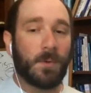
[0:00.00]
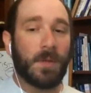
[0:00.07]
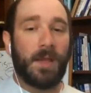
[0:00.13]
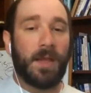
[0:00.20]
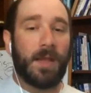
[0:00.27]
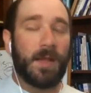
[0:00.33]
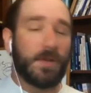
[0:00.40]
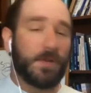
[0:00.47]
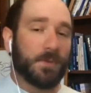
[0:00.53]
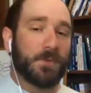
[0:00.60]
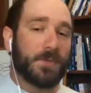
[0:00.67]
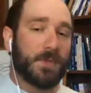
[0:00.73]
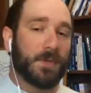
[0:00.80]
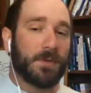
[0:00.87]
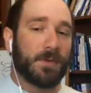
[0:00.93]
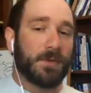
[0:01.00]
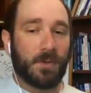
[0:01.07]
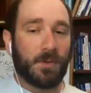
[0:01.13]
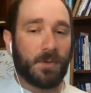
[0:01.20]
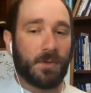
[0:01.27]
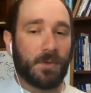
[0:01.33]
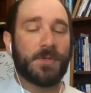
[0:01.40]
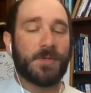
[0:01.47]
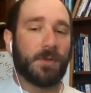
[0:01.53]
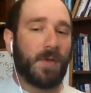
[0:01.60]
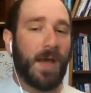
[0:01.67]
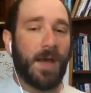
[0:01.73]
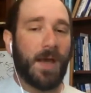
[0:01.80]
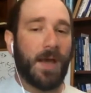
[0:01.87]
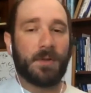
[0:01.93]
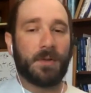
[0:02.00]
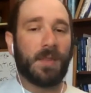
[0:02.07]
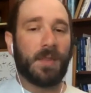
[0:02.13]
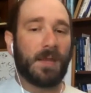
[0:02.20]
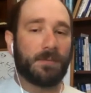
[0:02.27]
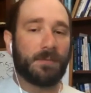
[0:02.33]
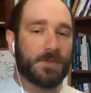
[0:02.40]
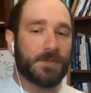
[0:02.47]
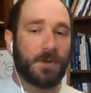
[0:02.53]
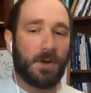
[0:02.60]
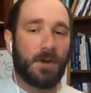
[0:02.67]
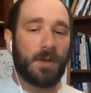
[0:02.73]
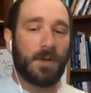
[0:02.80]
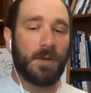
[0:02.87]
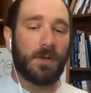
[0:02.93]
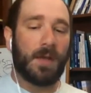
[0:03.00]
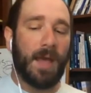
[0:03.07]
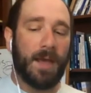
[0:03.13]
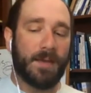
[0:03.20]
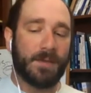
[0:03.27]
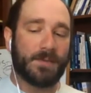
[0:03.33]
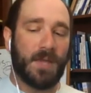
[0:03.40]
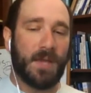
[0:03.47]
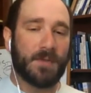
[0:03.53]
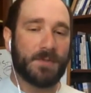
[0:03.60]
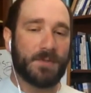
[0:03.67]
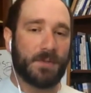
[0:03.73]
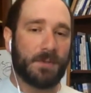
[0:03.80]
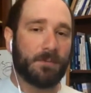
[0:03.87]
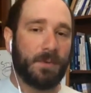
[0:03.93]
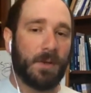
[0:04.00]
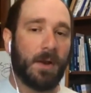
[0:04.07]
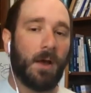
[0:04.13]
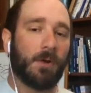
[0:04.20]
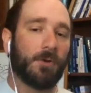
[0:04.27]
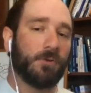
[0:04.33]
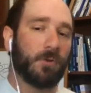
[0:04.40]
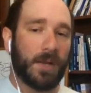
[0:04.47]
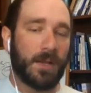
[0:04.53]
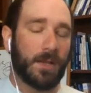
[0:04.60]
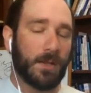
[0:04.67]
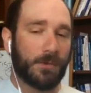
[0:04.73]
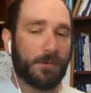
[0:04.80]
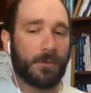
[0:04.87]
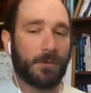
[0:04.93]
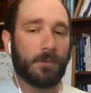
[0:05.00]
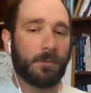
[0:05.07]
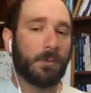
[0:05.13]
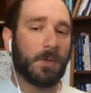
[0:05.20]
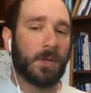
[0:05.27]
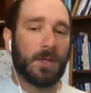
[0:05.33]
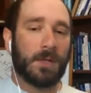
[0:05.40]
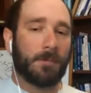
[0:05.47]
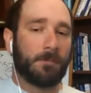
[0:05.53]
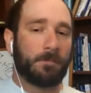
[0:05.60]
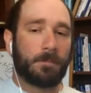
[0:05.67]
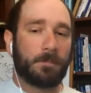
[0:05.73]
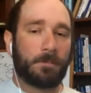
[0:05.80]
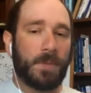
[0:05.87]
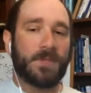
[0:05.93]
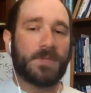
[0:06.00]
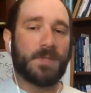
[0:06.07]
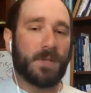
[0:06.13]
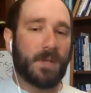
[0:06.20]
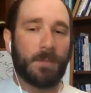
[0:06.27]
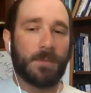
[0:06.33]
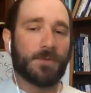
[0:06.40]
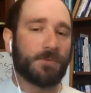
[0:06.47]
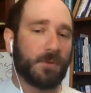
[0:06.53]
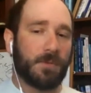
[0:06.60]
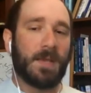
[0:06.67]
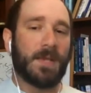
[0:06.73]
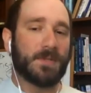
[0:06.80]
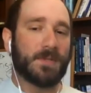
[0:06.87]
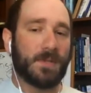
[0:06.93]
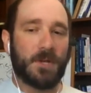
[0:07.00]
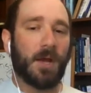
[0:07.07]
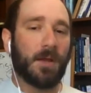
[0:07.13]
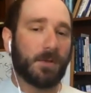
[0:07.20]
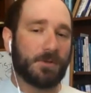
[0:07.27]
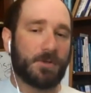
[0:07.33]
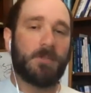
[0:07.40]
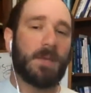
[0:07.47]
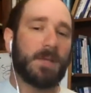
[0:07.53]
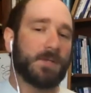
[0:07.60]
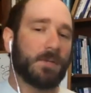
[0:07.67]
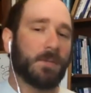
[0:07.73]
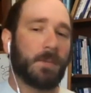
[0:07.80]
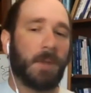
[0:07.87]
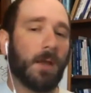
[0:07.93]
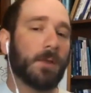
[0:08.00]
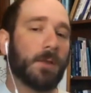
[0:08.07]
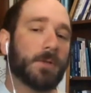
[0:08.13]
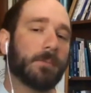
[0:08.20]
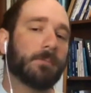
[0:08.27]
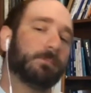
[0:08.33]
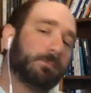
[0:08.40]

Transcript: and use the the question of how did life get started as as a an entree into basic chemistry, basic geology, basic biology.